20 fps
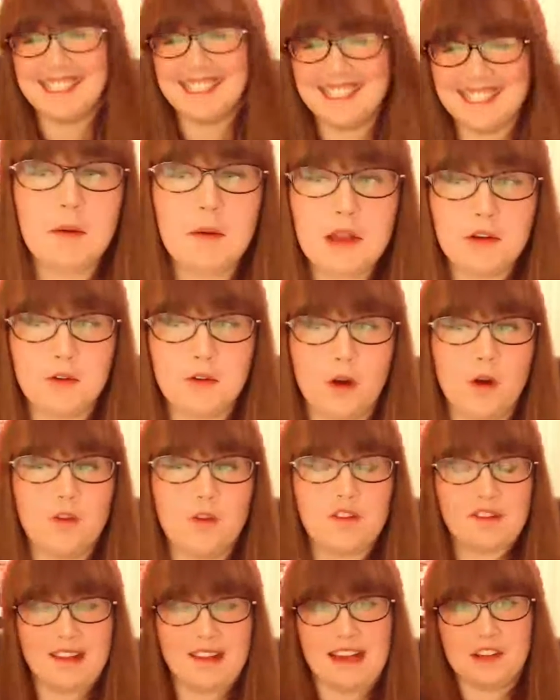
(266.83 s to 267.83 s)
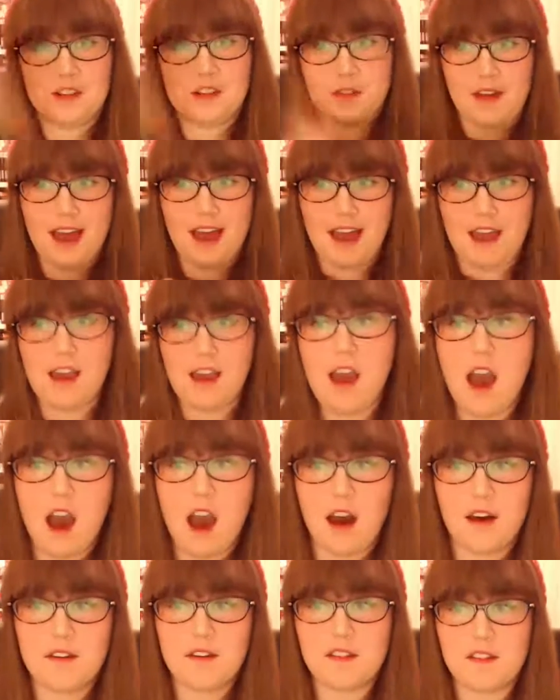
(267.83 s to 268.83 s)
Howie Kroll/Fang
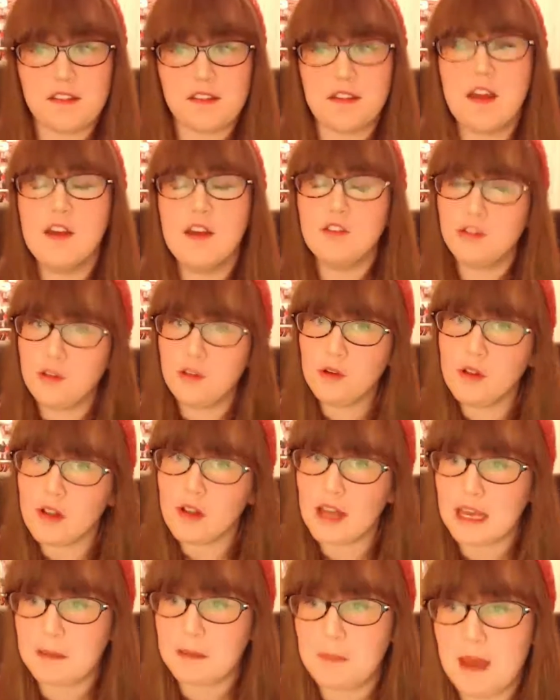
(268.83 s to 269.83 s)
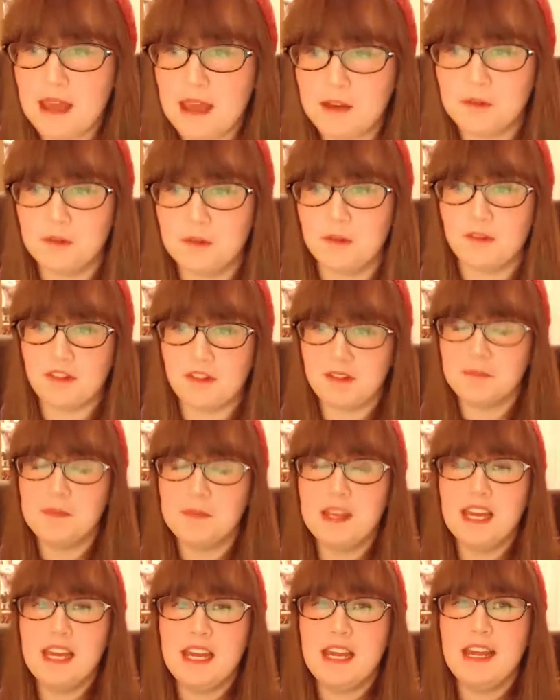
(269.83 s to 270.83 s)
asks, do you like bagels?
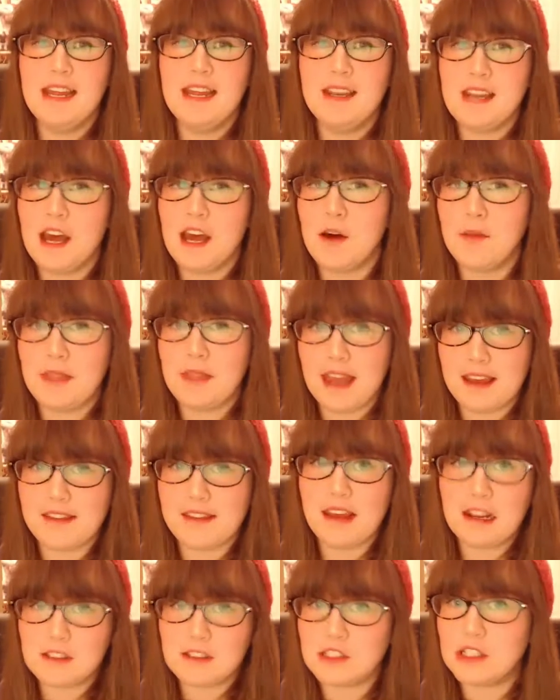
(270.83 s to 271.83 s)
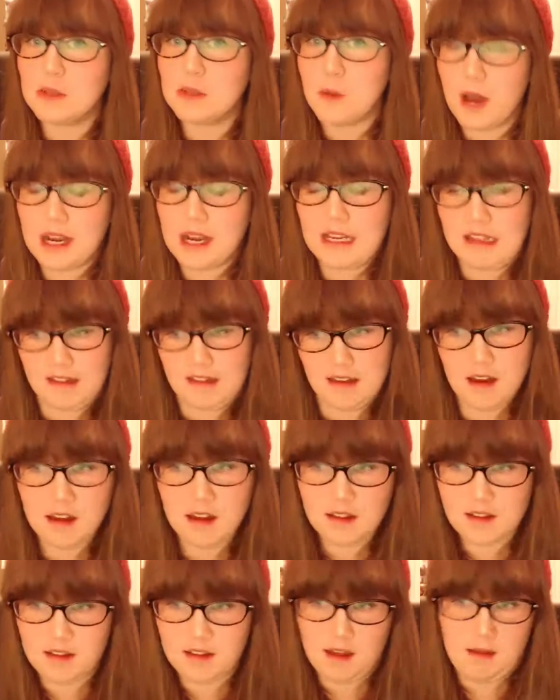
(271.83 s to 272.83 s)
Now that is actually quite an easy
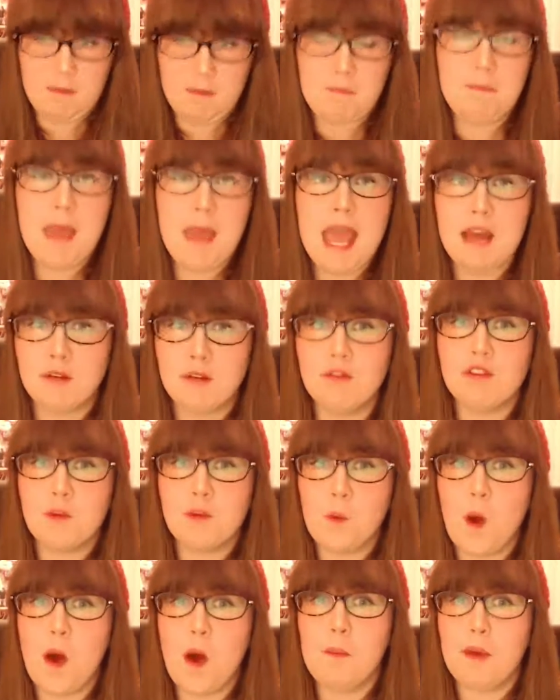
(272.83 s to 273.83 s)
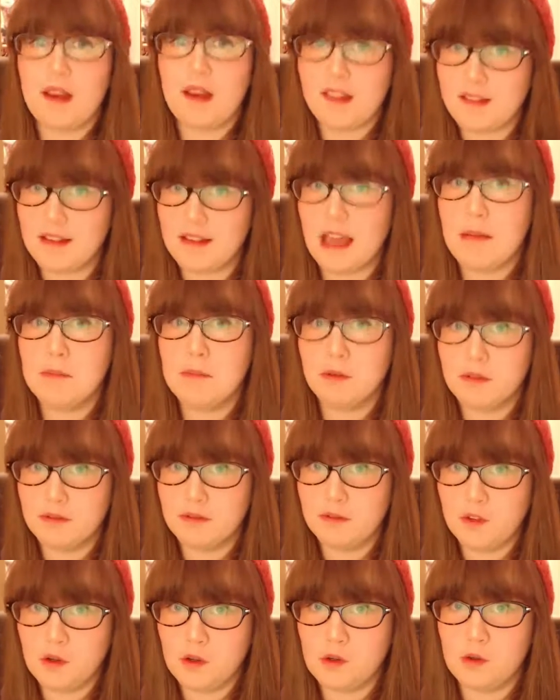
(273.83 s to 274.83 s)
answer. Bagels were my staple
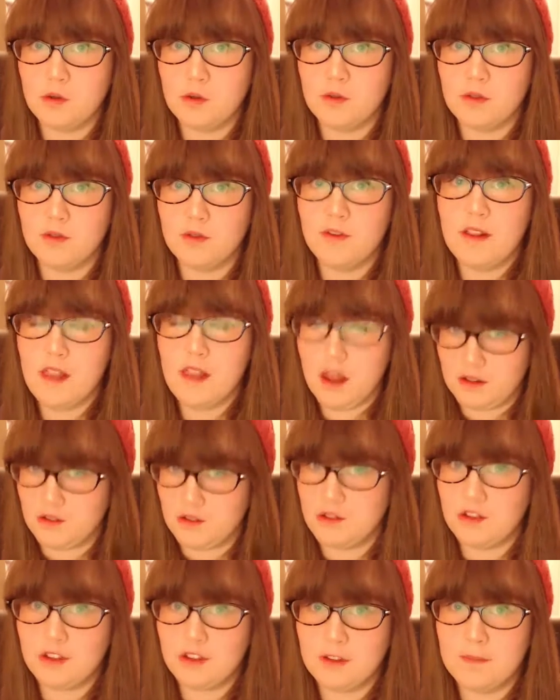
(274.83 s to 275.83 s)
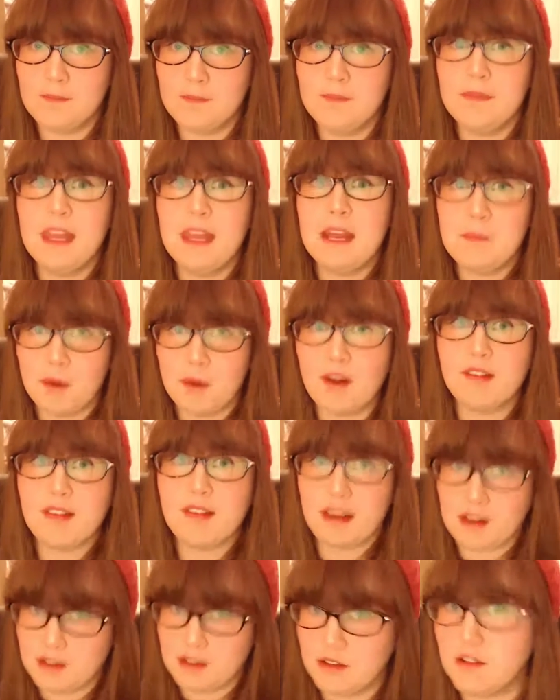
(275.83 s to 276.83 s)
food for lunch in my
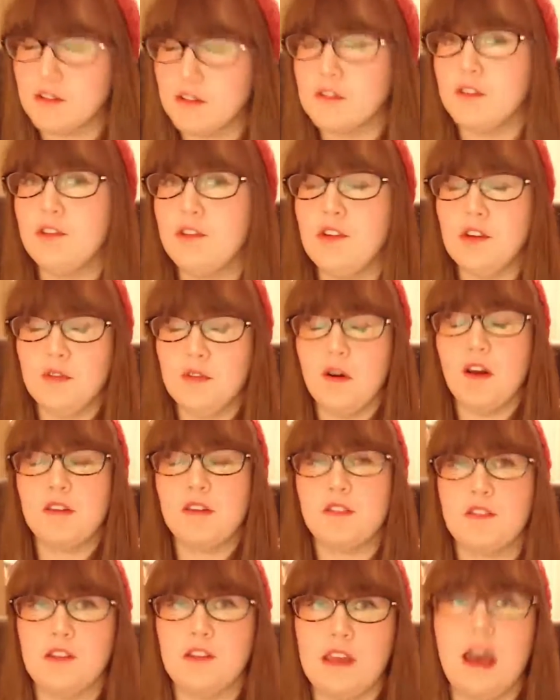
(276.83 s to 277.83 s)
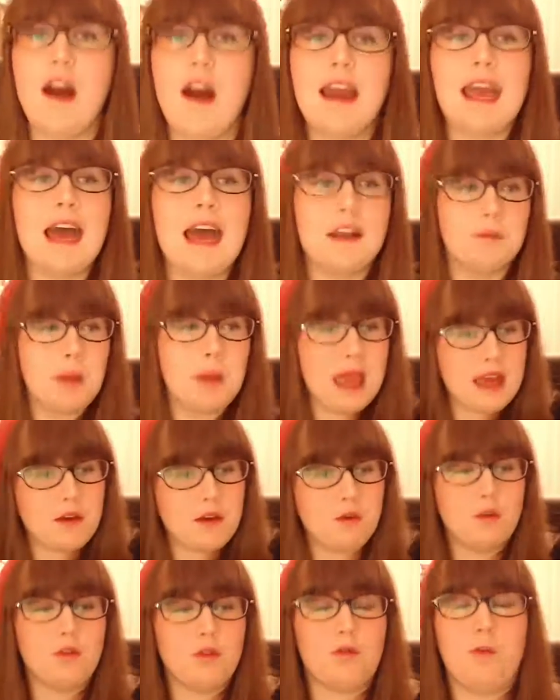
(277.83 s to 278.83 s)
second year of university. I had
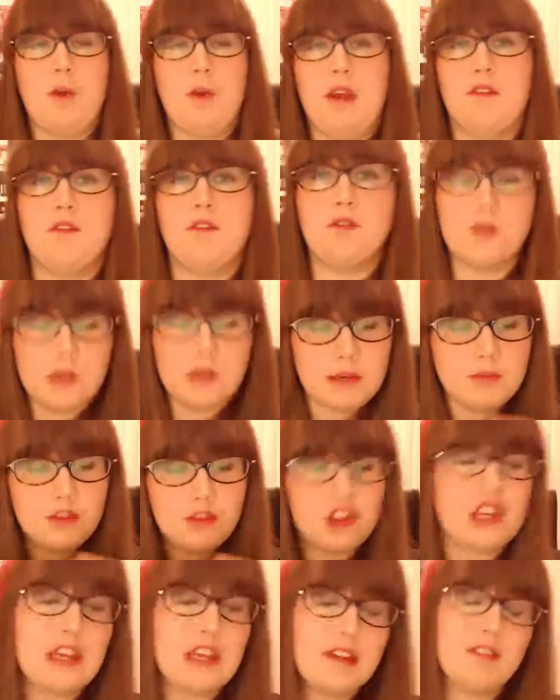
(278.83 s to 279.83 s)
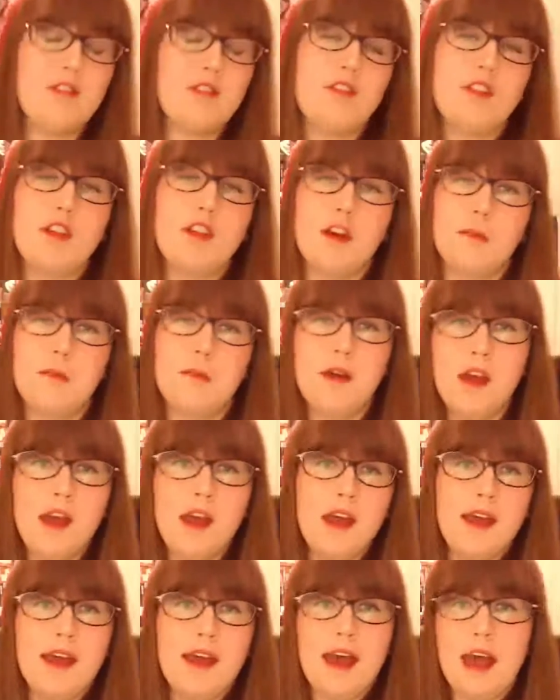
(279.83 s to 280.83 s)
bagels with cream cheese on them,
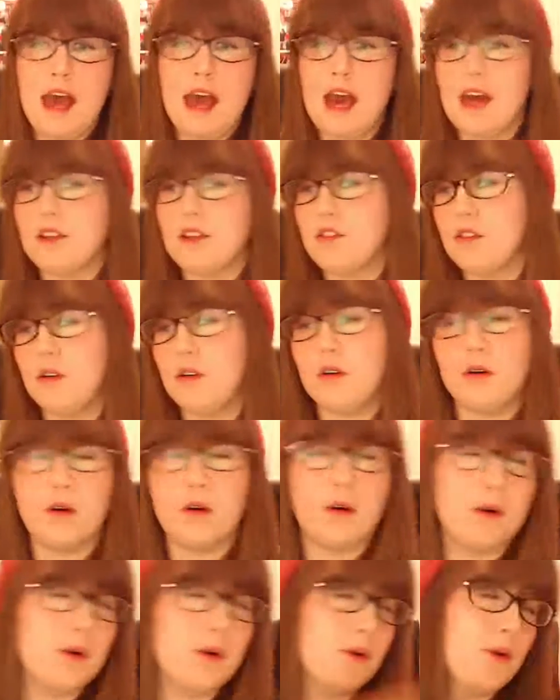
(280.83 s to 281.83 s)
and oh,